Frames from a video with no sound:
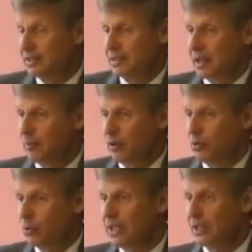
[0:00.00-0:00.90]

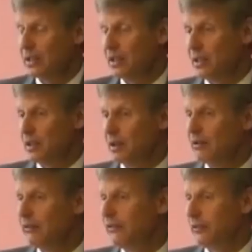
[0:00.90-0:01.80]
example we can think
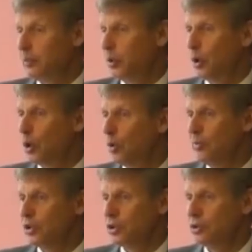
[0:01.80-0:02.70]
of a
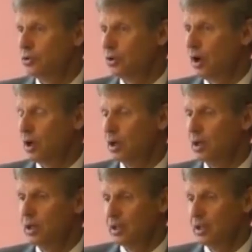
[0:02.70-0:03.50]
prohibition drug.